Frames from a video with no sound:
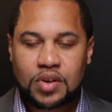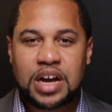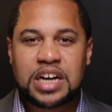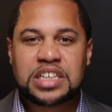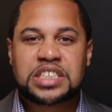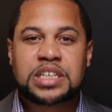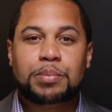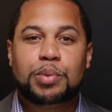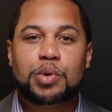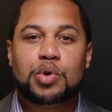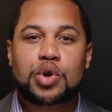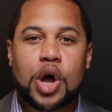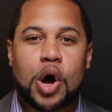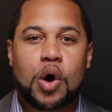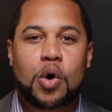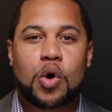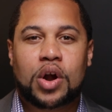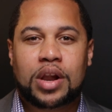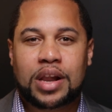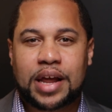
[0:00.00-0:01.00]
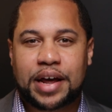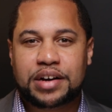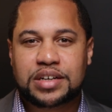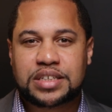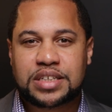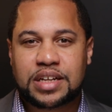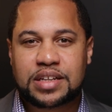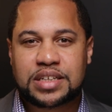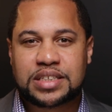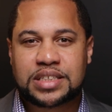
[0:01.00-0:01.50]
A simple note or letter
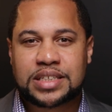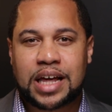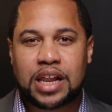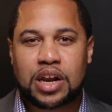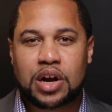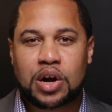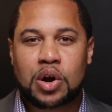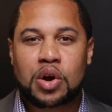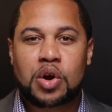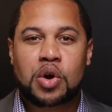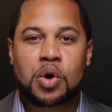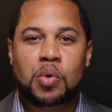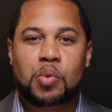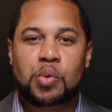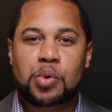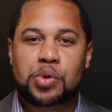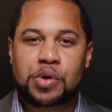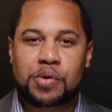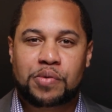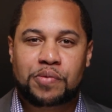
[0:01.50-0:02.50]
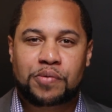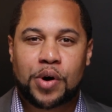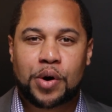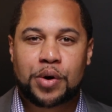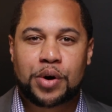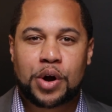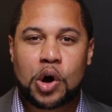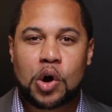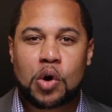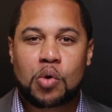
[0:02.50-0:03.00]
to the seller with a
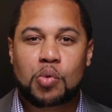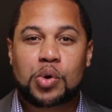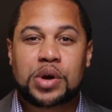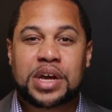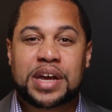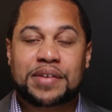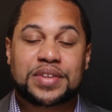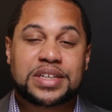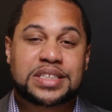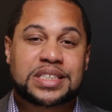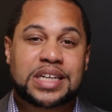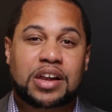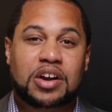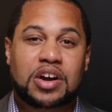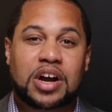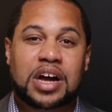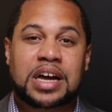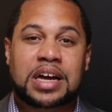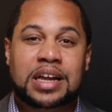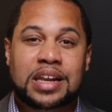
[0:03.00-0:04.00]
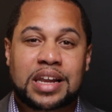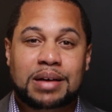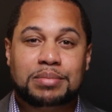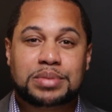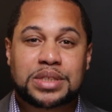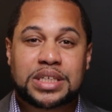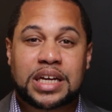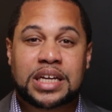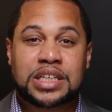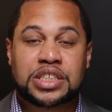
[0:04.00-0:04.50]
photo will give the seller a
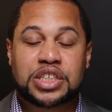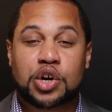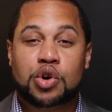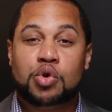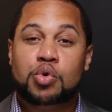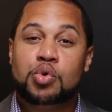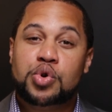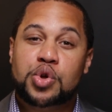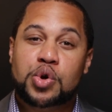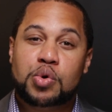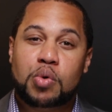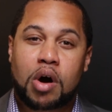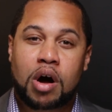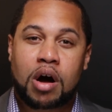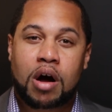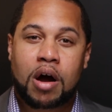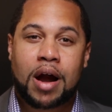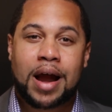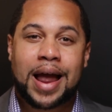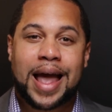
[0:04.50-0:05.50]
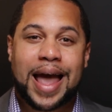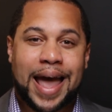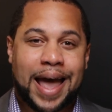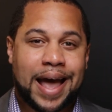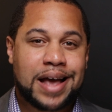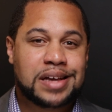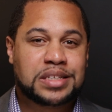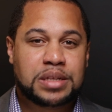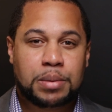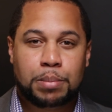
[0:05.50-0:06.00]
glimpse into who you are
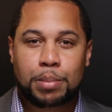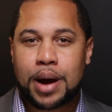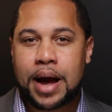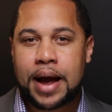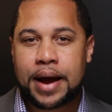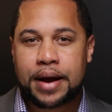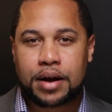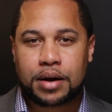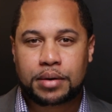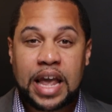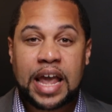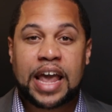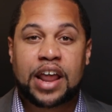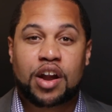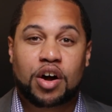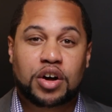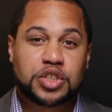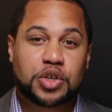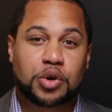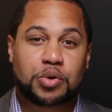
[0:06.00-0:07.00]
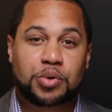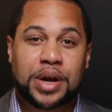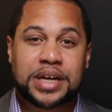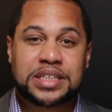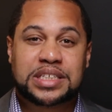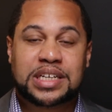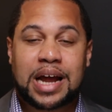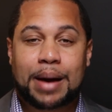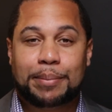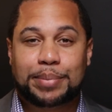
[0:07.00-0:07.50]
as the buyer. It also
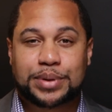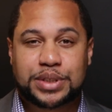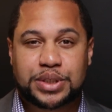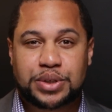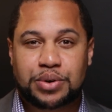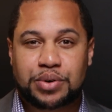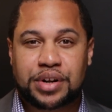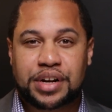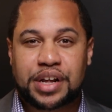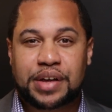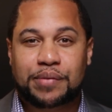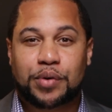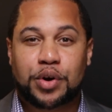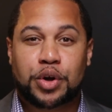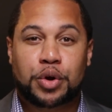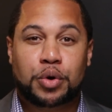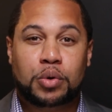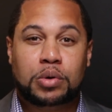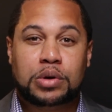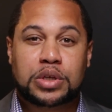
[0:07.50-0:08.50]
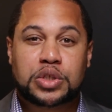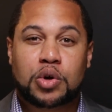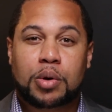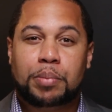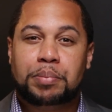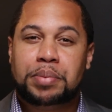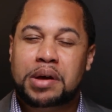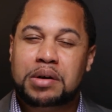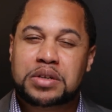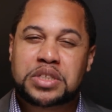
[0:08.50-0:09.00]
creates an opportunity for you to
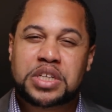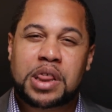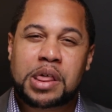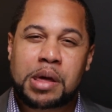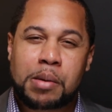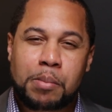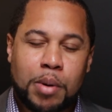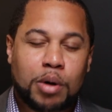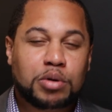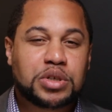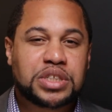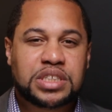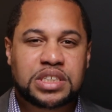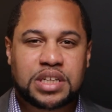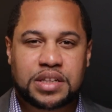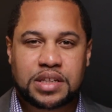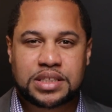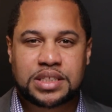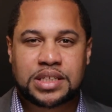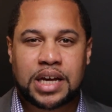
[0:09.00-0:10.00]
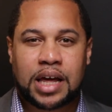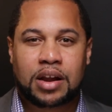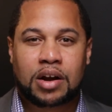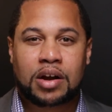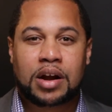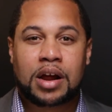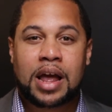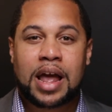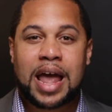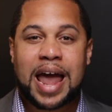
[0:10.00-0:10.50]
appeal to the emotions of the seller.
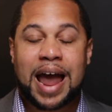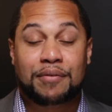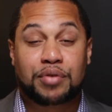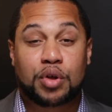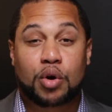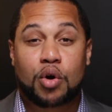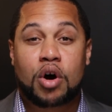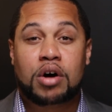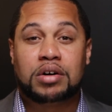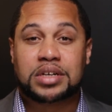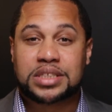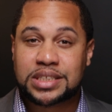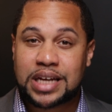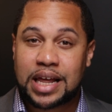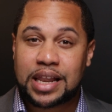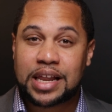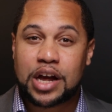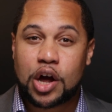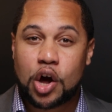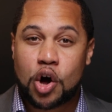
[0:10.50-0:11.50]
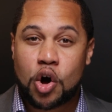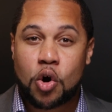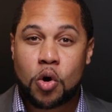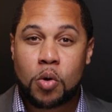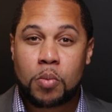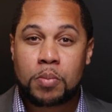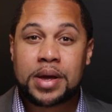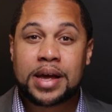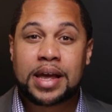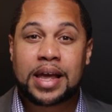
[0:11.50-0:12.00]
After all, selling a
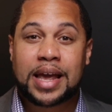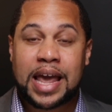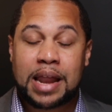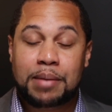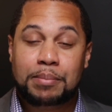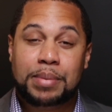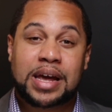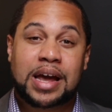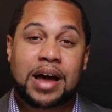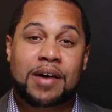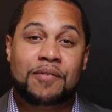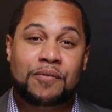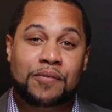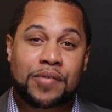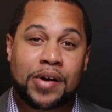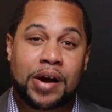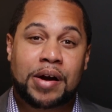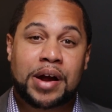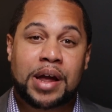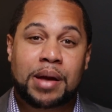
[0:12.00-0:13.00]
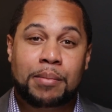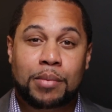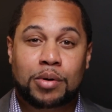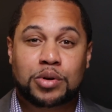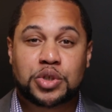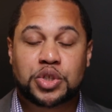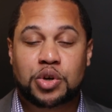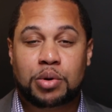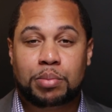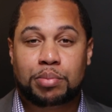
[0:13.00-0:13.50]
home can be a very
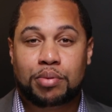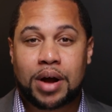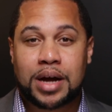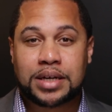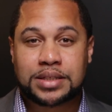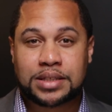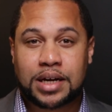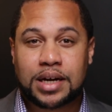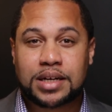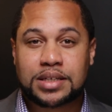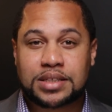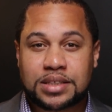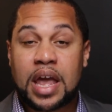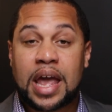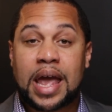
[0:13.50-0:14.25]
emotional process.